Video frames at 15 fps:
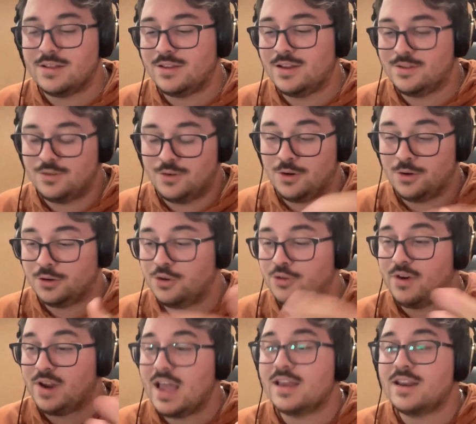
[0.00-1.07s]
or
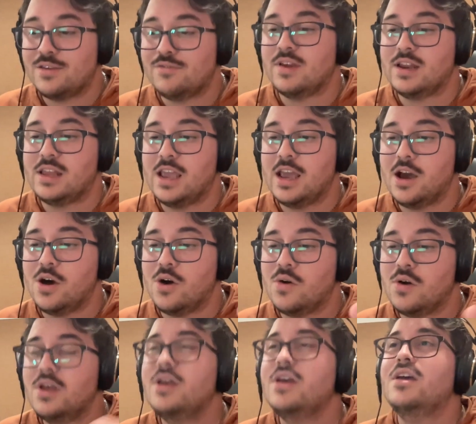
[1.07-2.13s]
create a video,
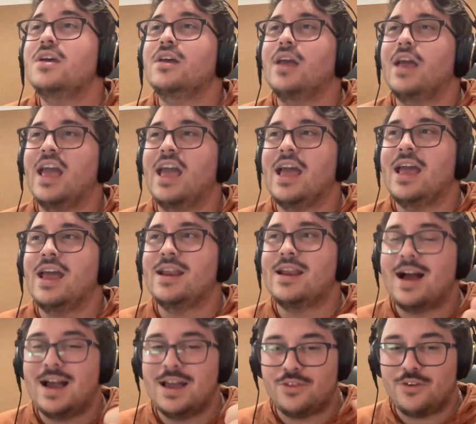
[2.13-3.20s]
and
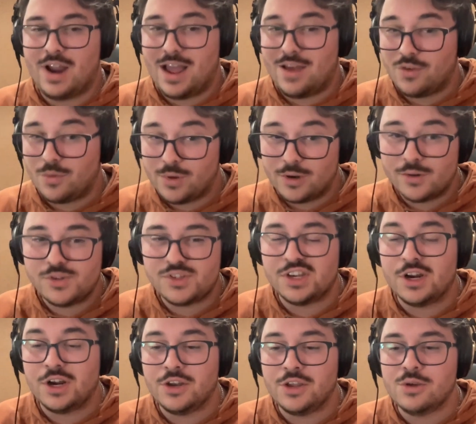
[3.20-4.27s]
either have it posted
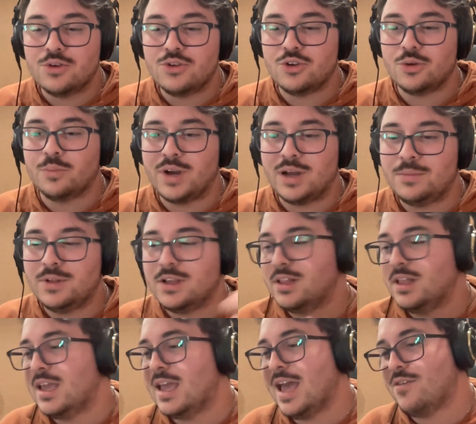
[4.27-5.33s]
on YouTube
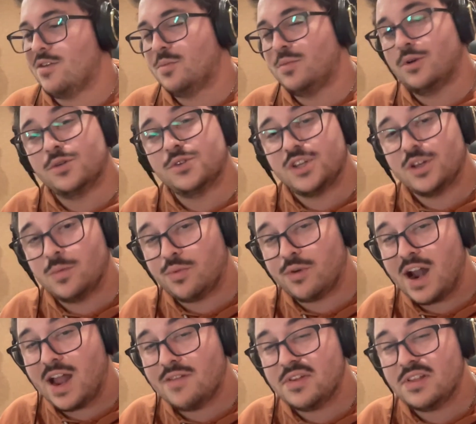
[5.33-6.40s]
publicly, have it posted
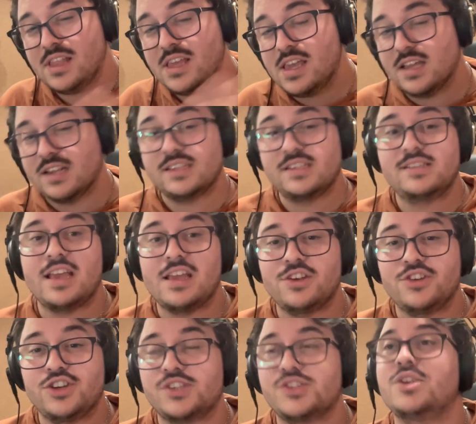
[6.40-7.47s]
privately and sent
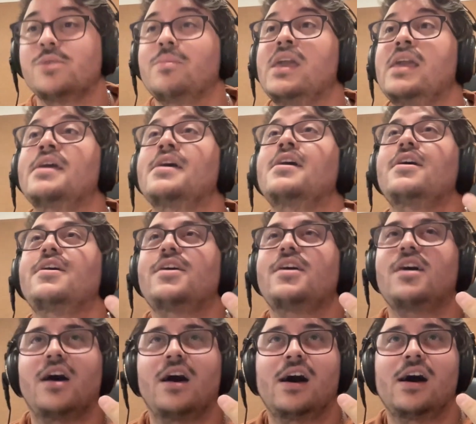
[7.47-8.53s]
just to me,
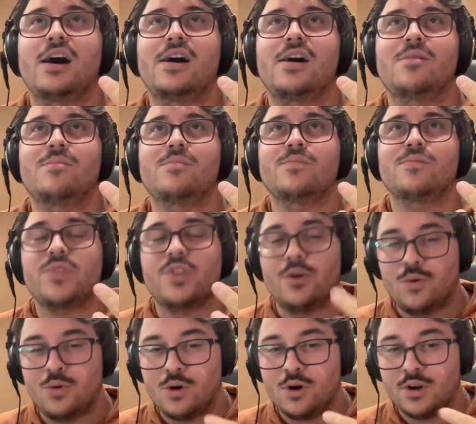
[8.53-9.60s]

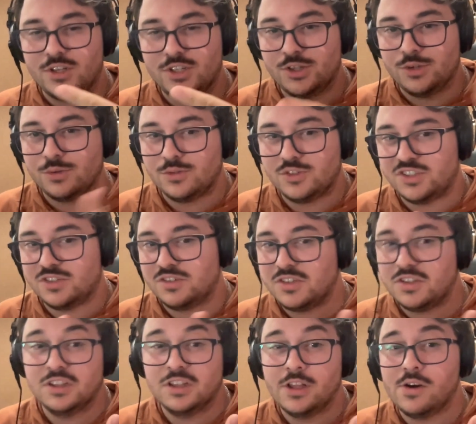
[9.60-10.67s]
or to
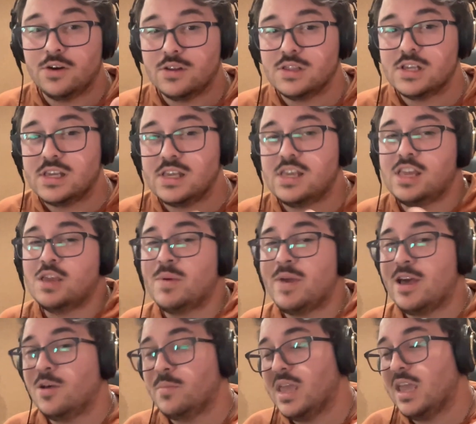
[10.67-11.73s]
literally
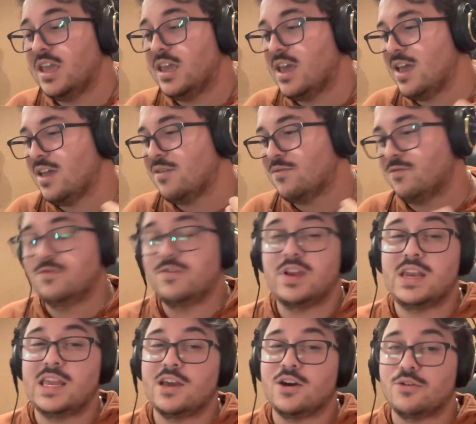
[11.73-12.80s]
email me a
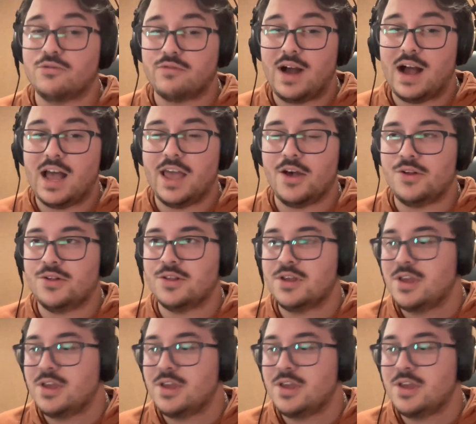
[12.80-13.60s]
video file,